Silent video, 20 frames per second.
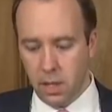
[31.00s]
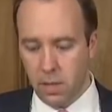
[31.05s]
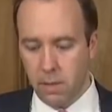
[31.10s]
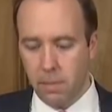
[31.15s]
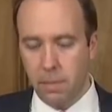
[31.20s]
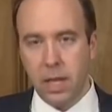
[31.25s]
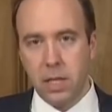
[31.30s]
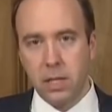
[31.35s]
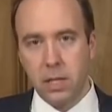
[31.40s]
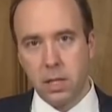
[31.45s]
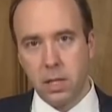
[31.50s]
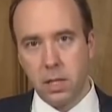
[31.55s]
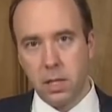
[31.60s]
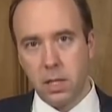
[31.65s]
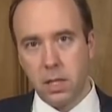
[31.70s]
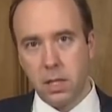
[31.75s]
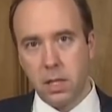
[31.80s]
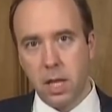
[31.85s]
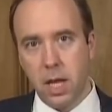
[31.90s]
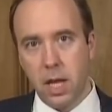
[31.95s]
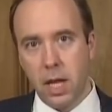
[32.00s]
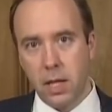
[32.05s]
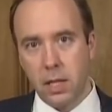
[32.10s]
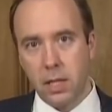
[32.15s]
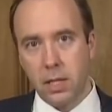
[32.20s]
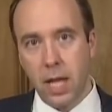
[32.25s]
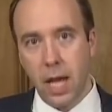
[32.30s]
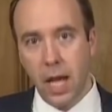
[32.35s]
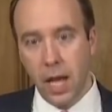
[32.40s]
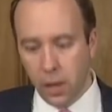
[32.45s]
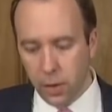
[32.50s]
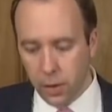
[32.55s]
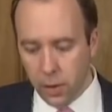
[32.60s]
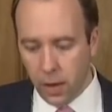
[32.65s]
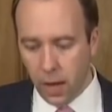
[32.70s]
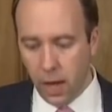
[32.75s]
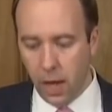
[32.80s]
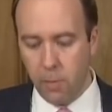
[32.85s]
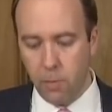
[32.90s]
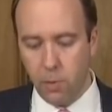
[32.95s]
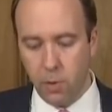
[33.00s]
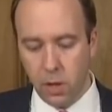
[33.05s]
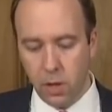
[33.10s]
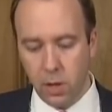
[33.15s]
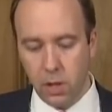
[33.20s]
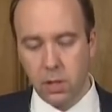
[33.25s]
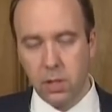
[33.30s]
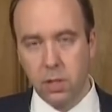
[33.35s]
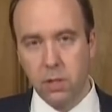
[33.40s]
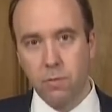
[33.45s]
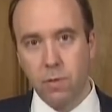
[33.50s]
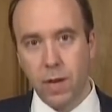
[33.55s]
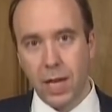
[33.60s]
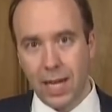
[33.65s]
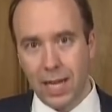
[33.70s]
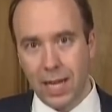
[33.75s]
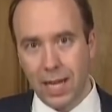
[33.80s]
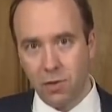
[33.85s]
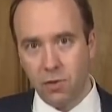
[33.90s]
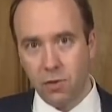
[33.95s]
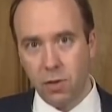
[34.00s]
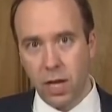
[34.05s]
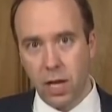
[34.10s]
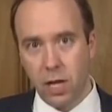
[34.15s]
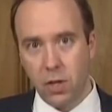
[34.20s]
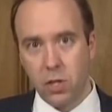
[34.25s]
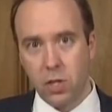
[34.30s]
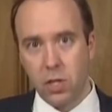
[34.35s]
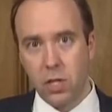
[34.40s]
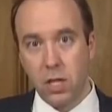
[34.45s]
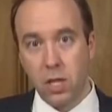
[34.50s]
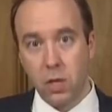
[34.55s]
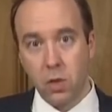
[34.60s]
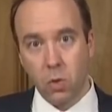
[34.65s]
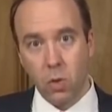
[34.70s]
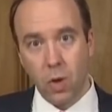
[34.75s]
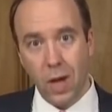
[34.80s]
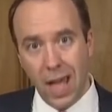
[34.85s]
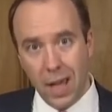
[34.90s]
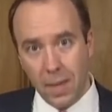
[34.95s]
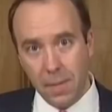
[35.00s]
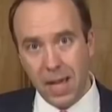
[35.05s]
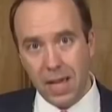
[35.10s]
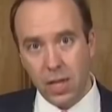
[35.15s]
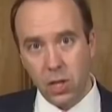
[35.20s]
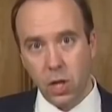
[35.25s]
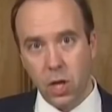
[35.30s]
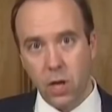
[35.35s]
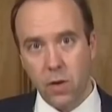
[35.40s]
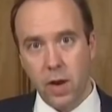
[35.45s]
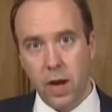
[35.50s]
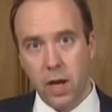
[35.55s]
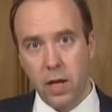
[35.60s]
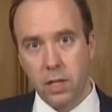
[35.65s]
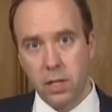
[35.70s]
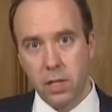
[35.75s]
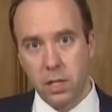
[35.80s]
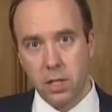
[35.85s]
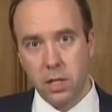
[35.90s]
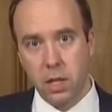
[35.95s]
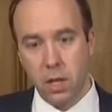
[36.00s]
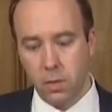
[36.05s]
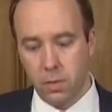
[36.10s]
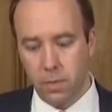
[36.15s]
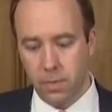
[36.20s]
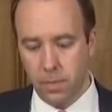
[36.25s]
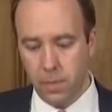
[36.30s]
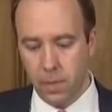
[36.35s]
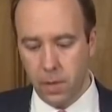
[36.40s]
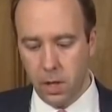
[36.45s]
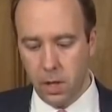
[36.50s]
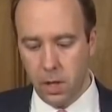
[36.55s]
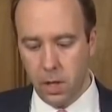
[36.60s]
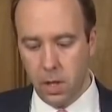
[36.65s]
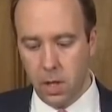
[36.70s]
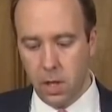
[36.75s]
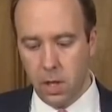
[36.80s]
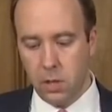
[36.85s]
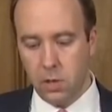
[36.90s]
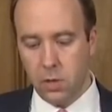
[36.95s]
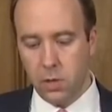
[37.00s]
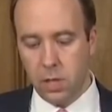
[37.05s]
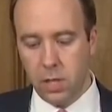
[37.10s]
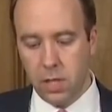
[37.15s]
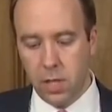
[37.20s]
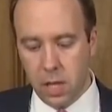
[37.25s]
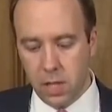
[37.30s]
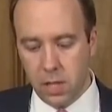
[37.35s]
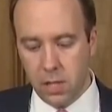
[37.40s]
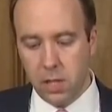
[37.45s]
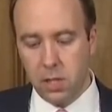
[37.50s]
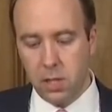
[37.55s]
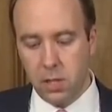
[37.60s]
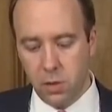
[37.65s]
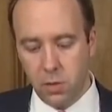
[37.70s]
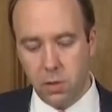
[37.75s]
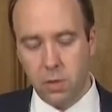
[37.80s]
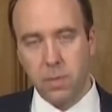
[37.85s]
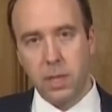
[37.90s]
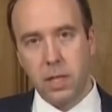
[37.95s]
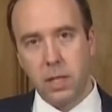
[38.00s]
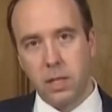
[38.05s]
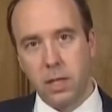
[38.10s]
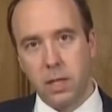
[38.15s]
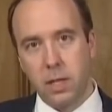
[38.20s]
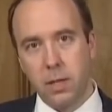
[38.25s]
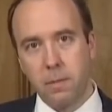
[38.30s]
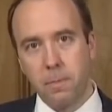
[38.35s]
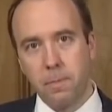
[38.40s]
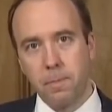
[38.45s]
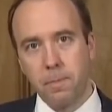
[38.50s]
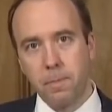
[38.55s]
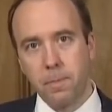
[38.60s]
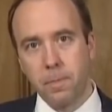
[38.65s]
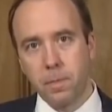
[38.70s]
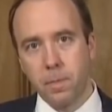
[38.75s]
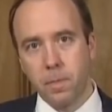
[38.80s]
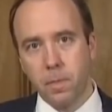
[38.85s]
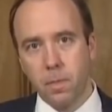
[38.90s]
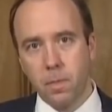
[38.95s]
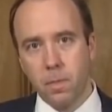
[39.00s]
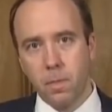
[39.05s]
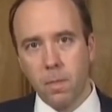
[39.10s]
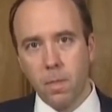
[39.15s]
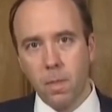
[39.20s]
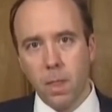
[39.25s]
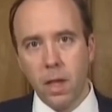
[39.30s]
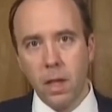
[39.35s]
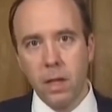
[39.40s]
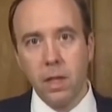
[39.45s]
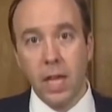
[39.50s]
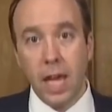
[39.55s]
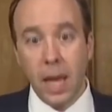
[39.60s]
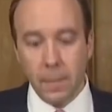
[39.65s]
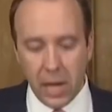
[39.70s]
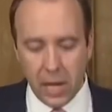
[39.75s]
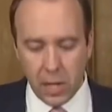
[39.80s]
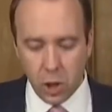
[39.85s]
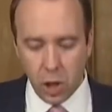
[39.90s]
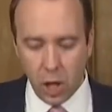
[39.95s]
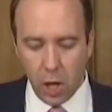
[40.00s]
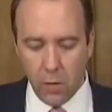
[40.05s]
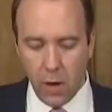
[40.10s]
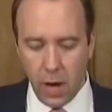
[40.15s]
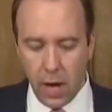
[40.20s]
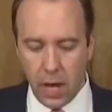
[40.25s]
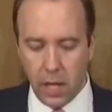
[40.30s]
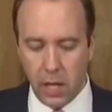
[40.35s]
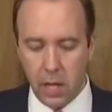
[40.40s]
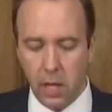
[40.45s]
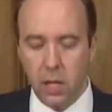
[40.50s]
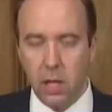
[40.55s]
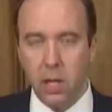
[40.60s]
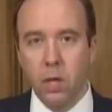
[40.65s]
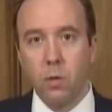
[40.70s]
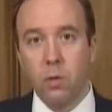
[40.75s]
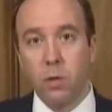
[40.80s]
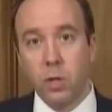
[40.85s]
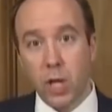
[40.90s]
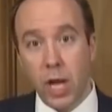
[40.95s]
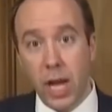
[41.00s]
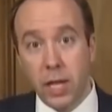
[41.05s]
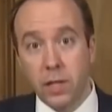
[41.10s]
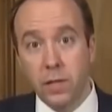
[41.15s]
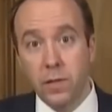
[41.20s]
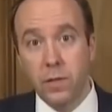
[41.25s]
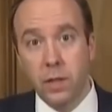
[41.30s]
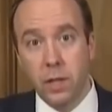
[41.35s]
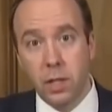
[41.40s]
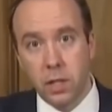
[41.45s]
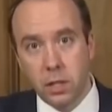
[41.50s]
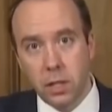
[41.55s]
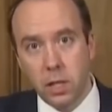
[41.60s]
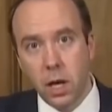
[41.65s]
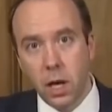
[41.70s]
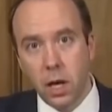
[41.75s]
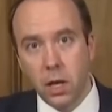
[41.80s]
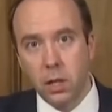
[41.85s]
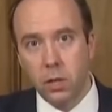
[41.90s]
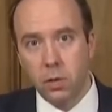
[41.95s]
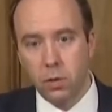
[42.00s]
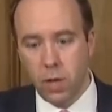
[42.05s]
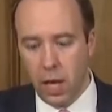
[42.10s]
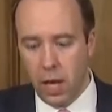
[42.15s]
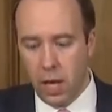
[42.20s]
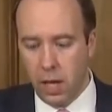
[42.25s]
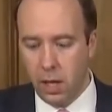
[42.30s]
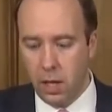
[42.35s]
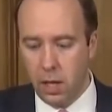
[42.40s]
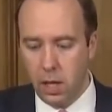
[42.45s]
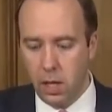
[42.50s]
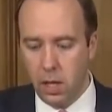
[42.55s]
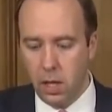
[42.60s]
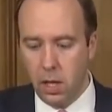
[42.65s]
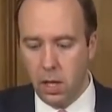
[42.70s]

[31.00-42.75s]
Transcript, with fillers: the Medicines and Healthcare Products Regulatory Agency, or MHRA as it's known, to assess its suitability. The MHRA, which acts for the entire UK,